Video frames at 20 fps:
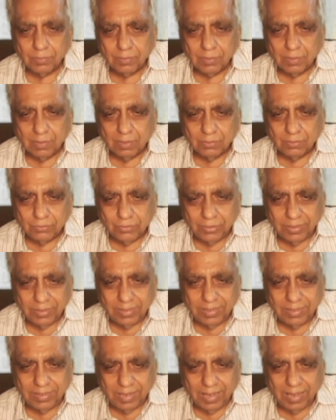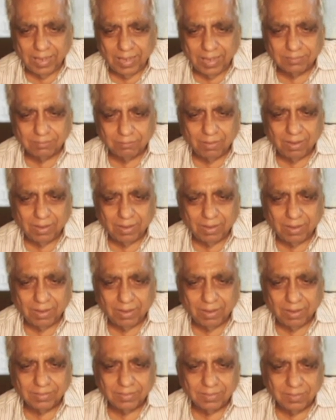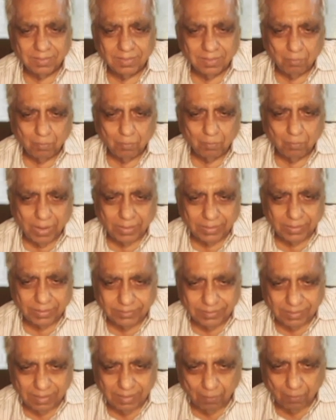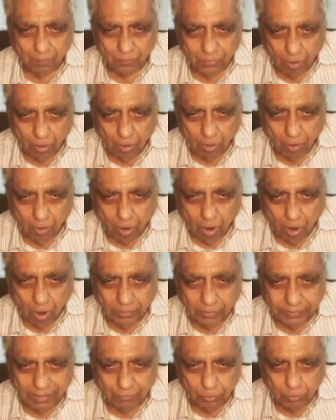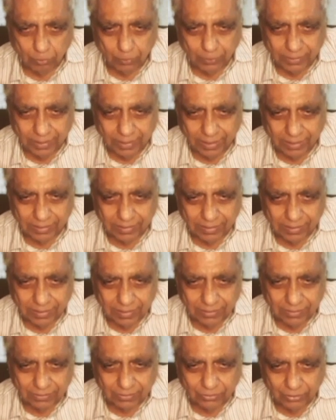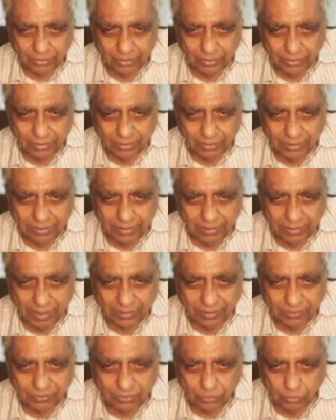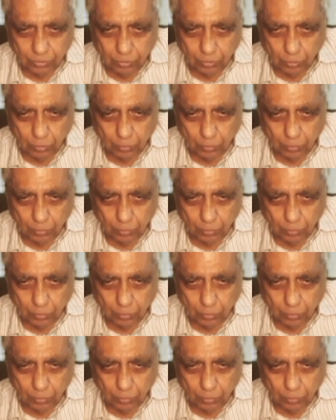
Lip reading: 3s1. Magnesium, all 10 would be there. 3s2.